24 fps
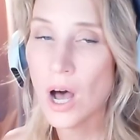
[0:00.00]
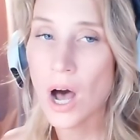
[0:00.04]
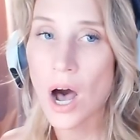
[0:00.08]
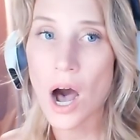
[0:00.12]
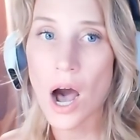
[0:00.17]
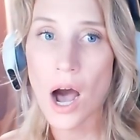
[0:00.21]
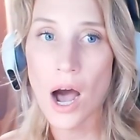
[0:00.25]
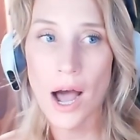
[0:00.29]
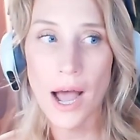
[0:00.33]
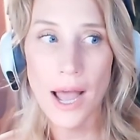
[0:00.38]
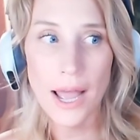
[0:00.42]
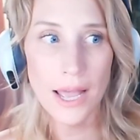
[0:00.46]

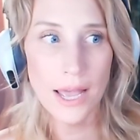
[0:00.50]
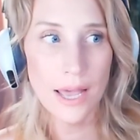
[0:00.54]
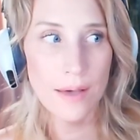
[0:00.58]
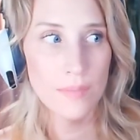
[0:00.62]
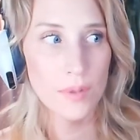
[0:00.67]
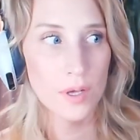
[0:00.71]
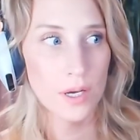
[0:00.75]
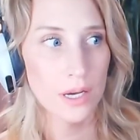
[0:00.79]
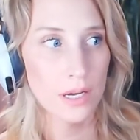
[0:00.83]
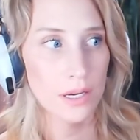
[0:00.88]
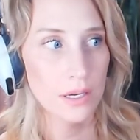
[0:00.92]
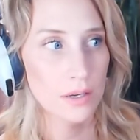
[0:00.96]
I
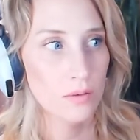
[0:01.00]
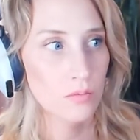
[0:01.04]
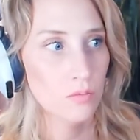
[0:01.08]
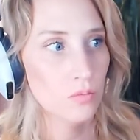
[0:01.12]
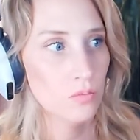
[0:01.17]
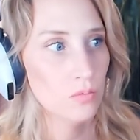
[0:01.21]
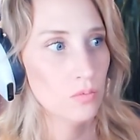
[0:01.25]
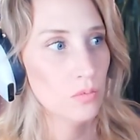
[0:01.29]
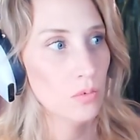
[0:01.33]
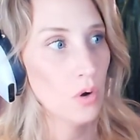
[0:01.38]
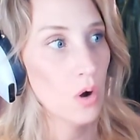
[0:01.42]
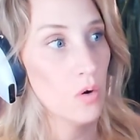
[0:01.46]
am.
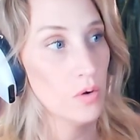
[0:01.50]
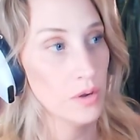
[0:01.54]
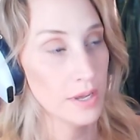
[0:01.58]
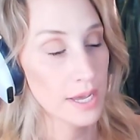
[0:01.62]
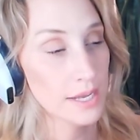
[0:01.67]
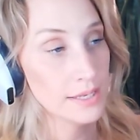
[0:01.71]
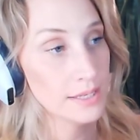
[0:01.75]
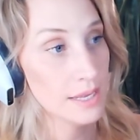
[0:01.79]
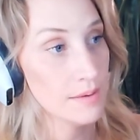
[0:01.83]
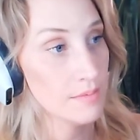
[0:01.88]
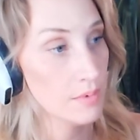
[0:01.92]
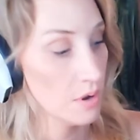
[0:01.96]
Oh,
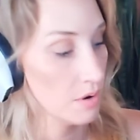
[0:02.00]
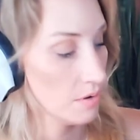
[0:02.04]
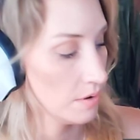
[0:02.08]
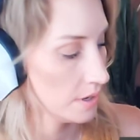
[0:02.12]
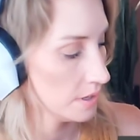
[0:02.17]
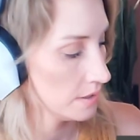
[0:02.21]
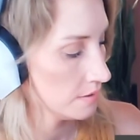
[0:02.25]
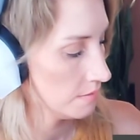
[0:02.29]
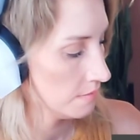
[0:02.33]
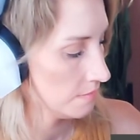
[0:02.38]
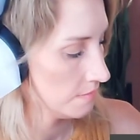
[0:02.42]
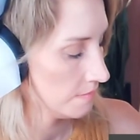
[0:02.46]
yes. Keep going.